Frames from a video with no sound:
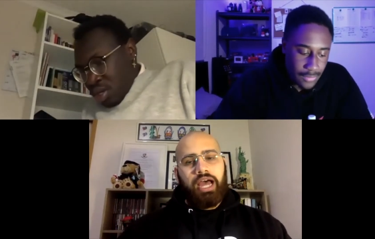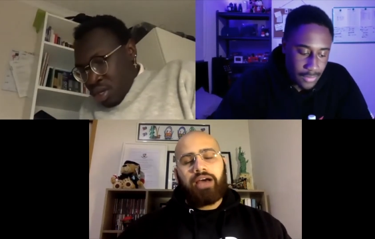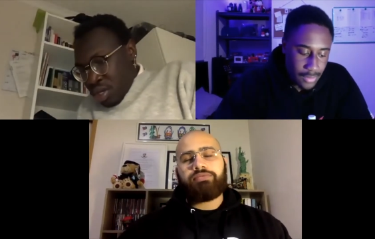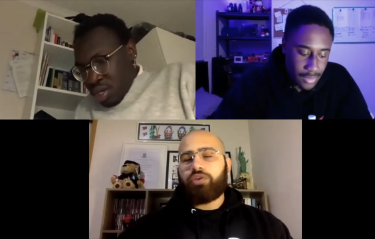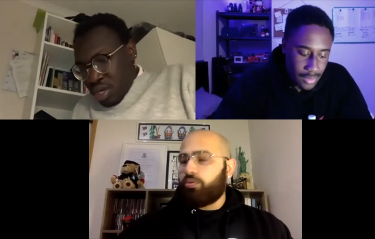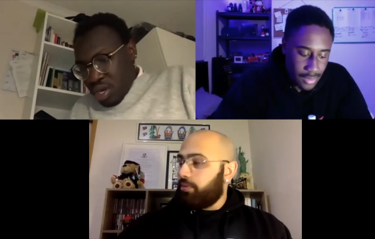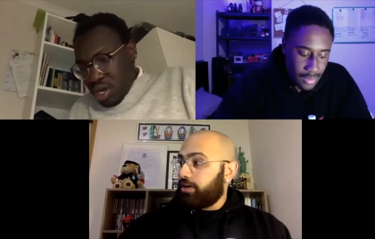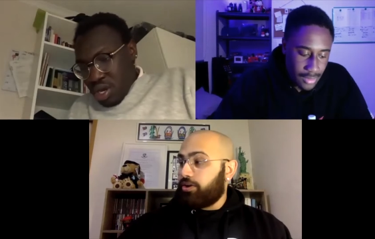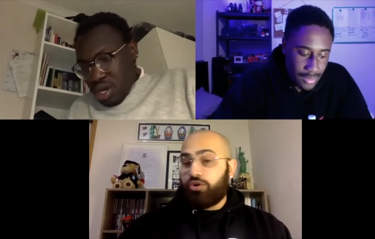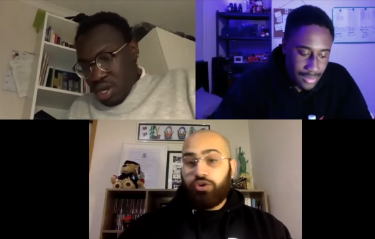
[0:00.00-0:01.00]
Speaker 1: How, my
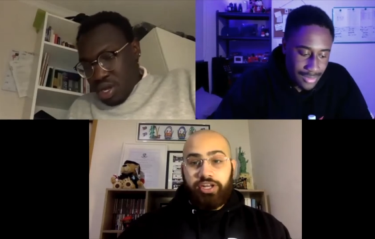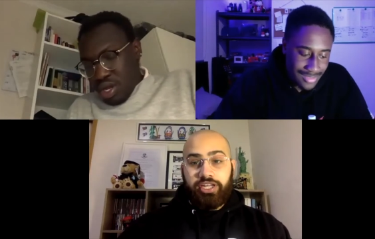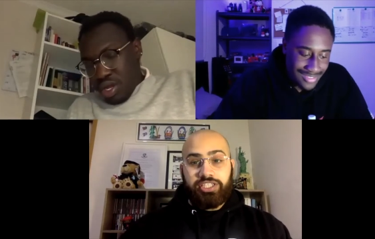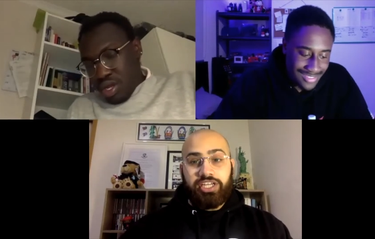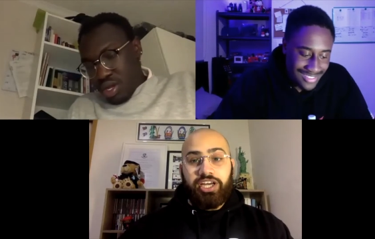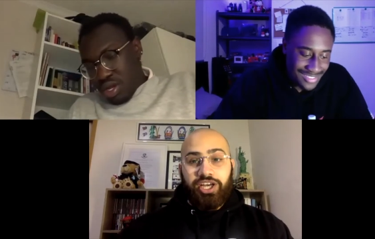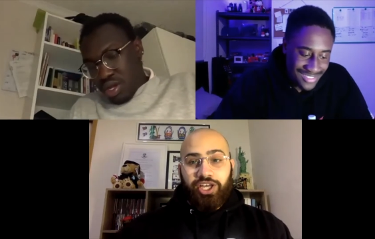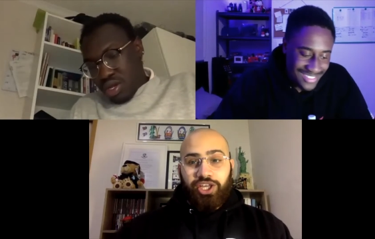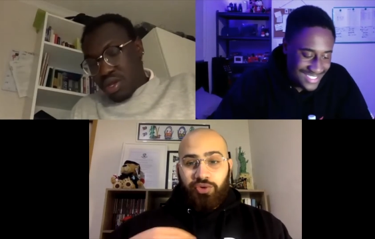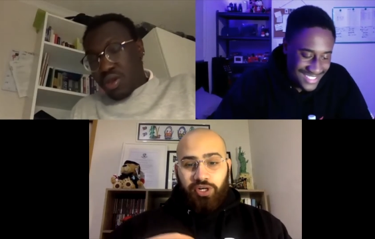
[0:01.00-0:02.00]
goodness,
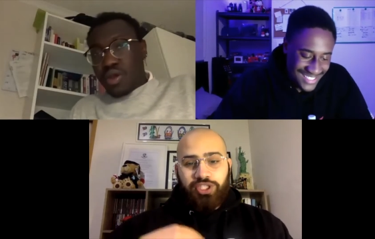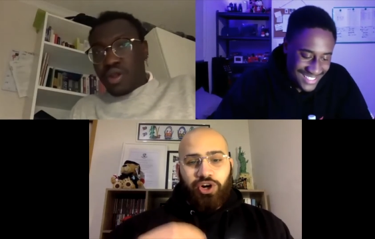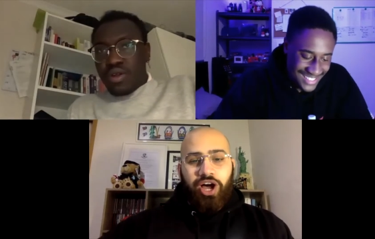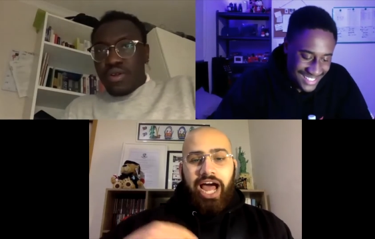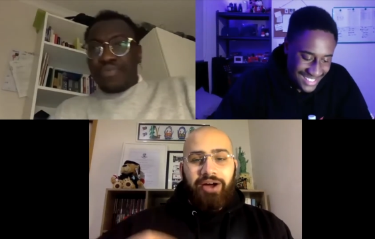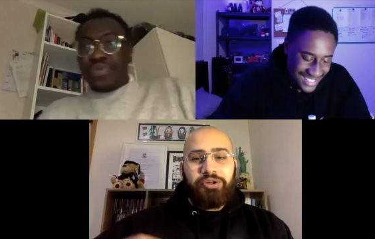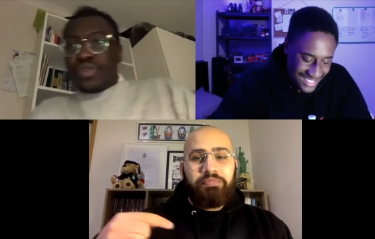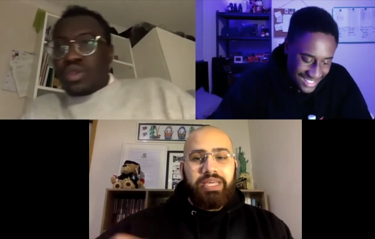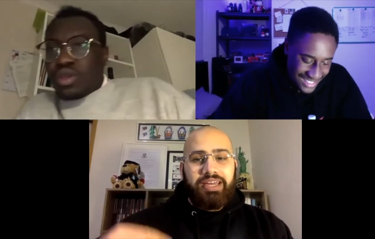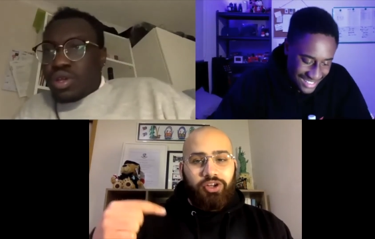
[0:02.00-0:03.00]
you are taught how
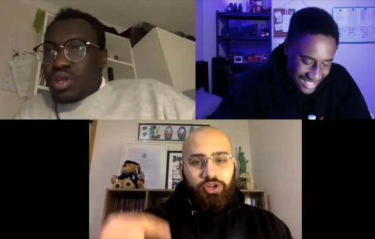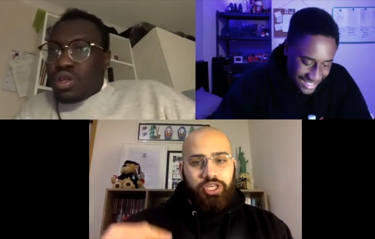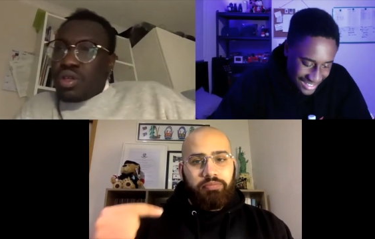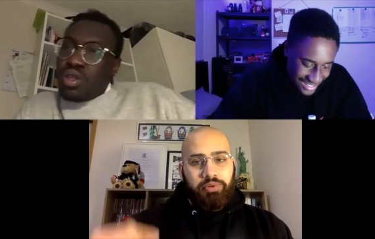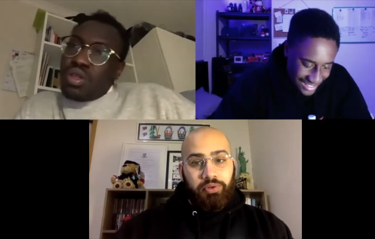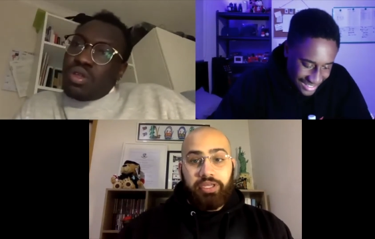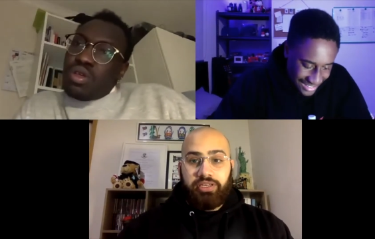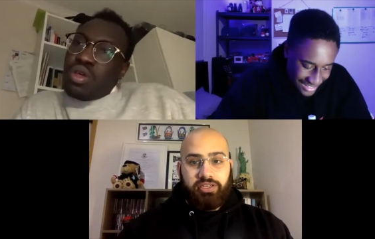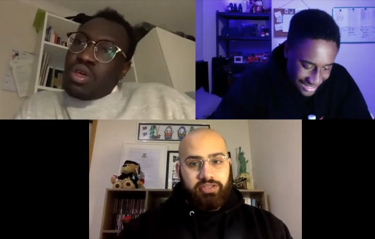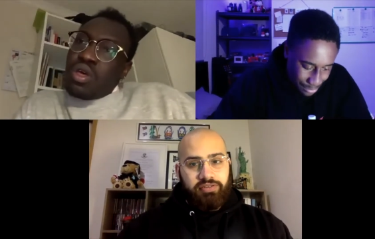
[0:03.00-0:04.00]
to be a good
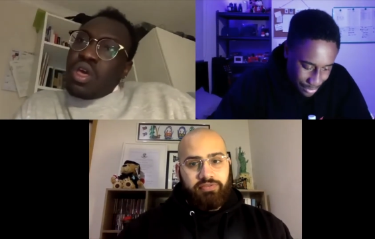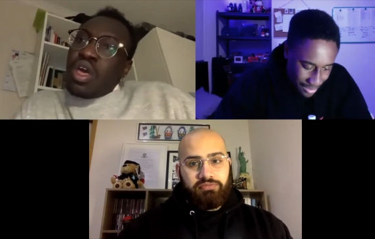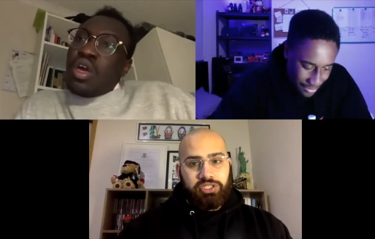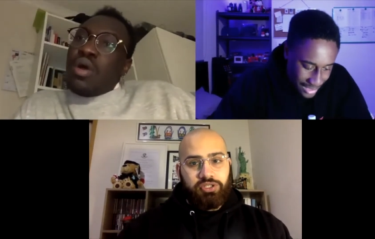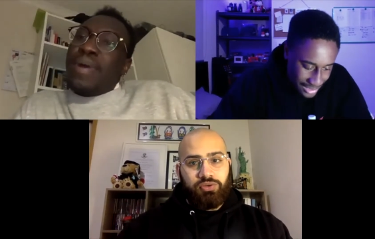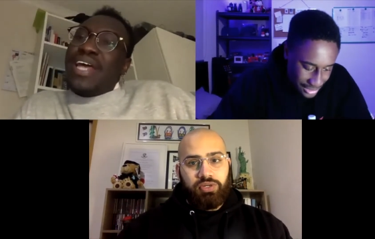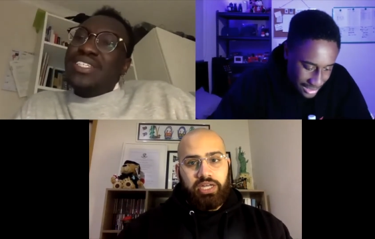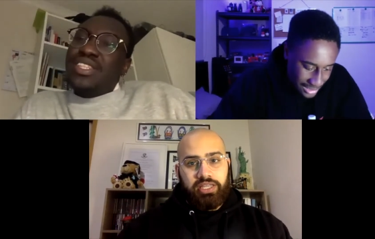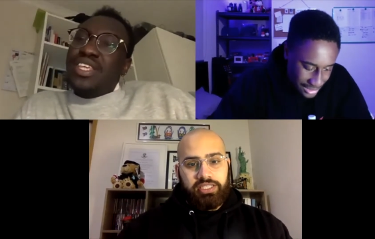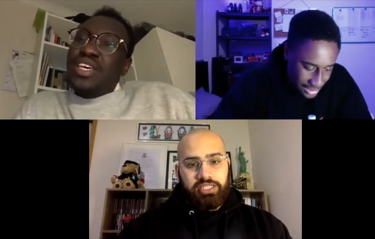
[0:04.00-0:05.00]
employee.
Speaker 2: Bro, I,
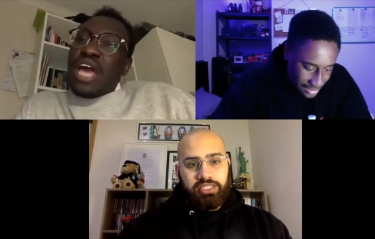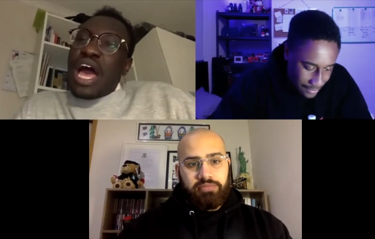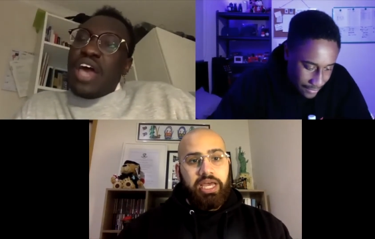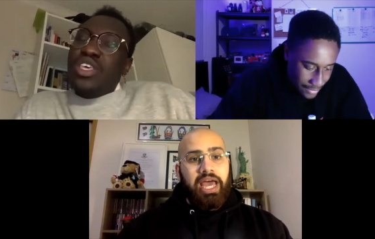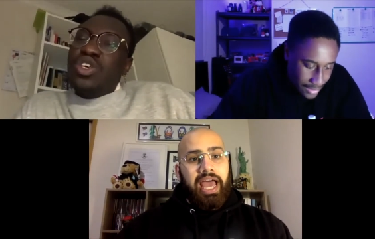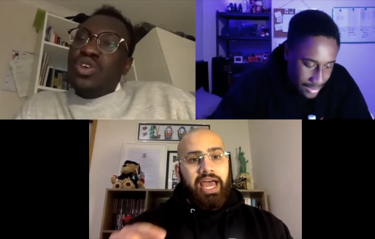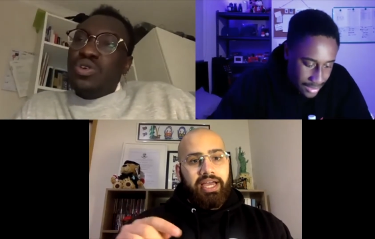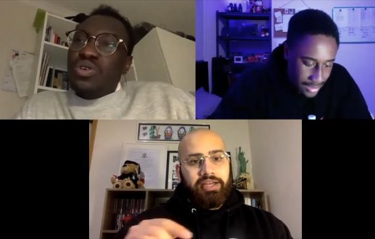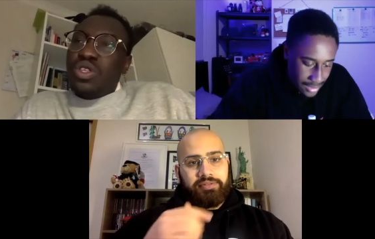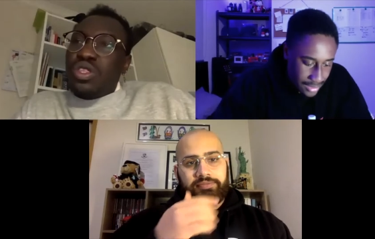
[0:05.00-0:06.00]
that's the thing. Are
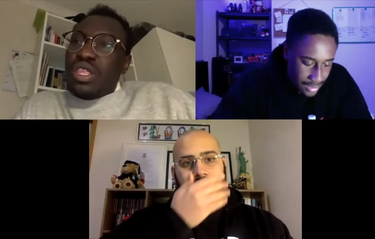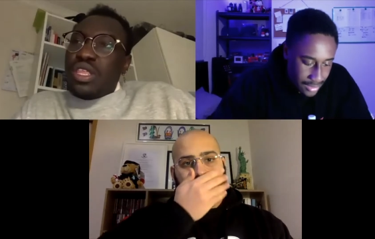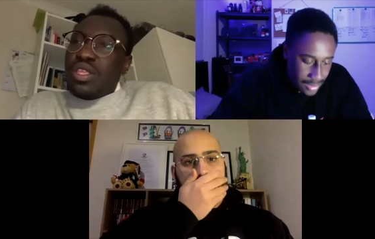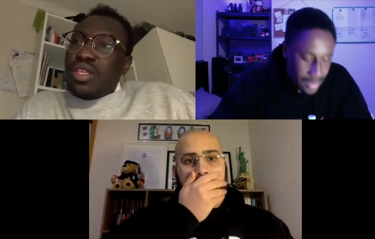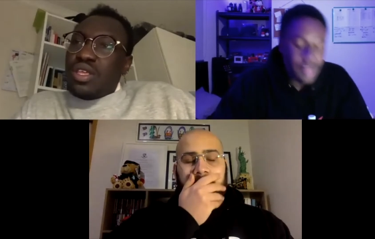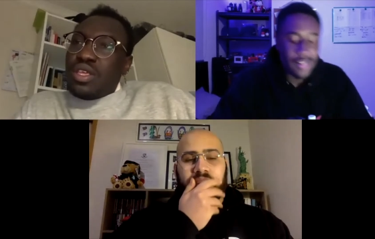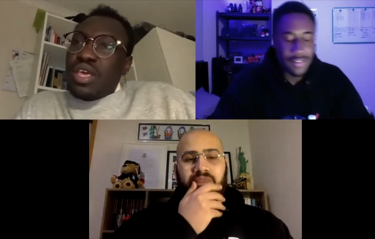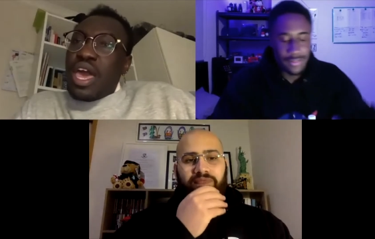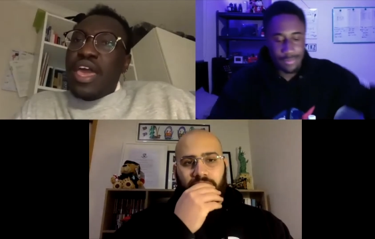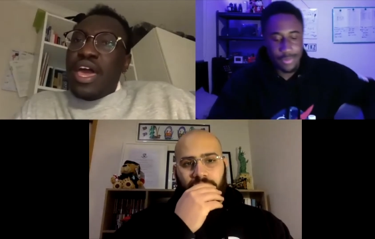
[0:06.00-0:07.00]
you?
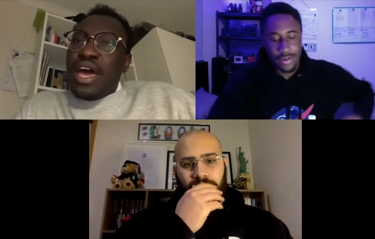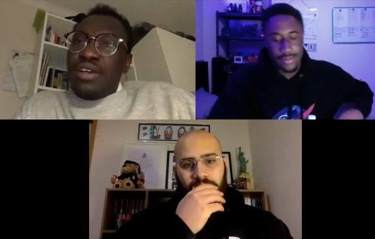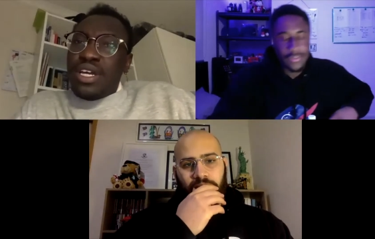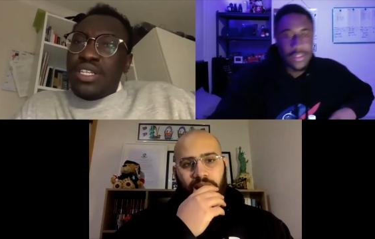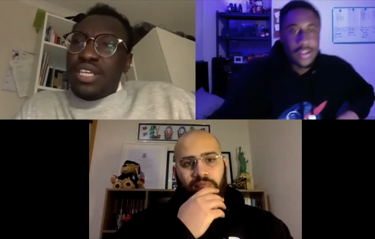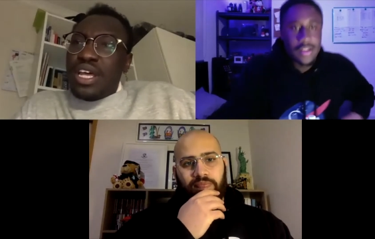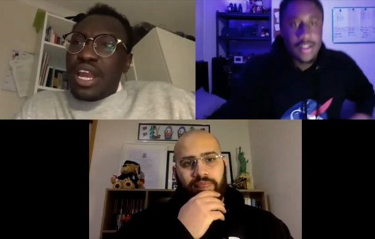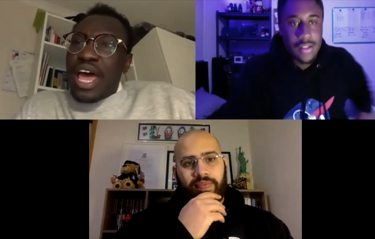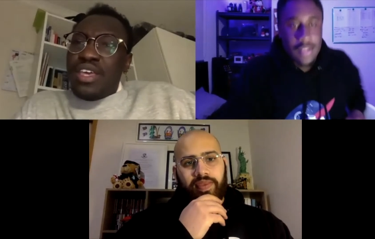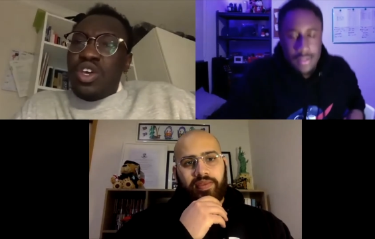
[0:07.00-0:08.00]
Yeah, yeah. I was gonna say
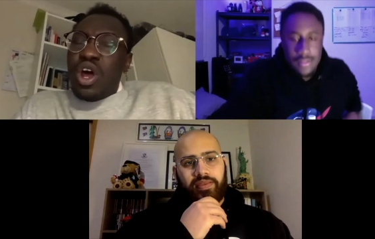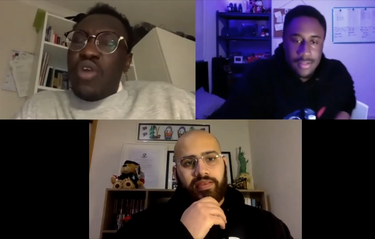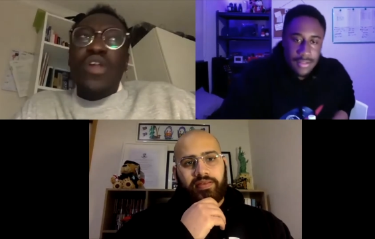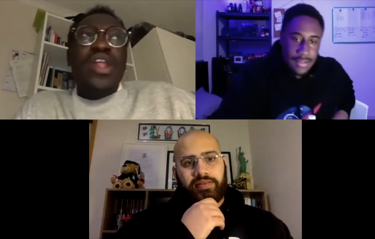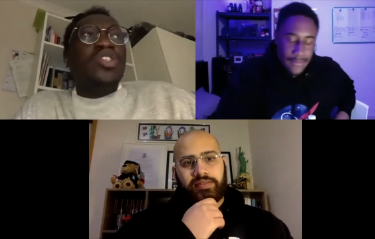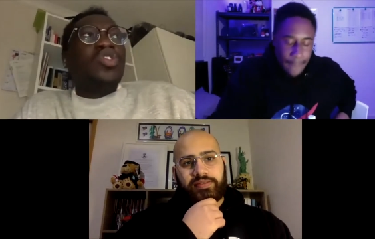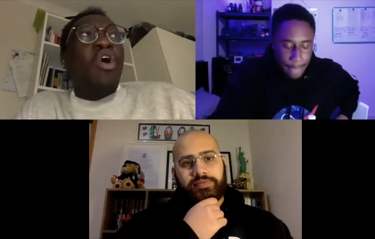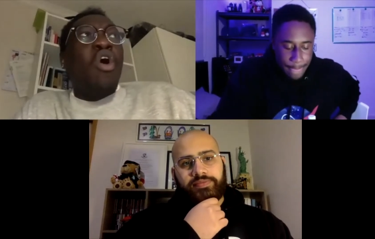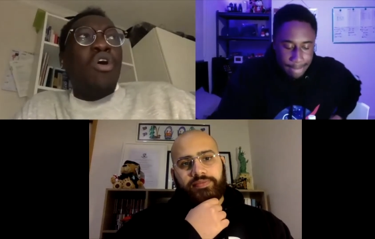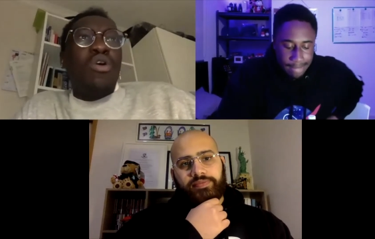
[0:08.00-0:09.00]
like you're not really
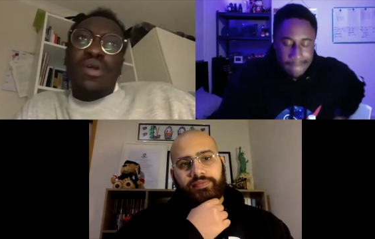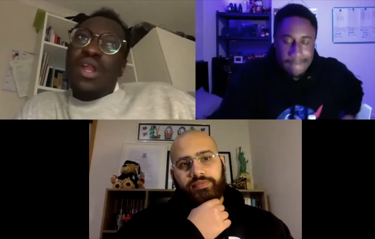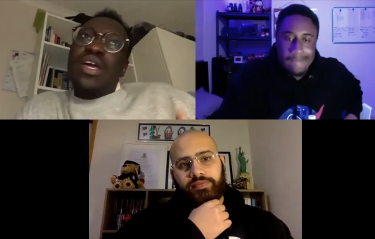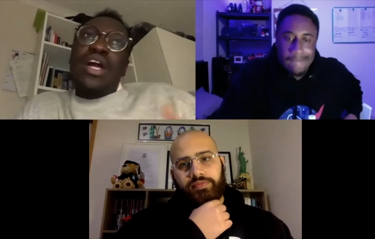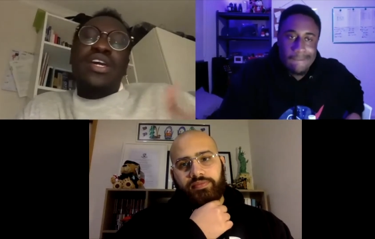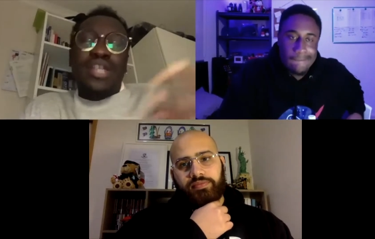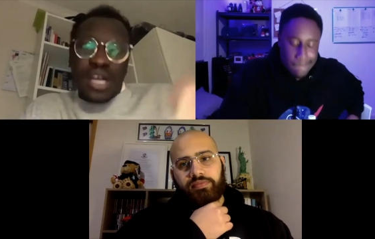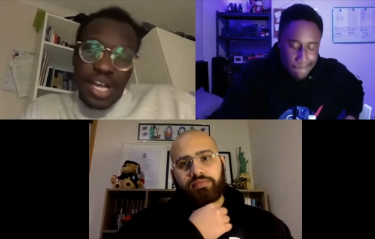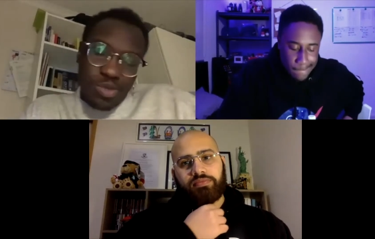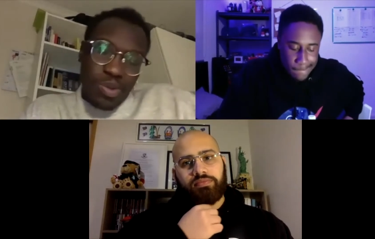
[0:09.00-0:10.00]
taught, or like again, I can't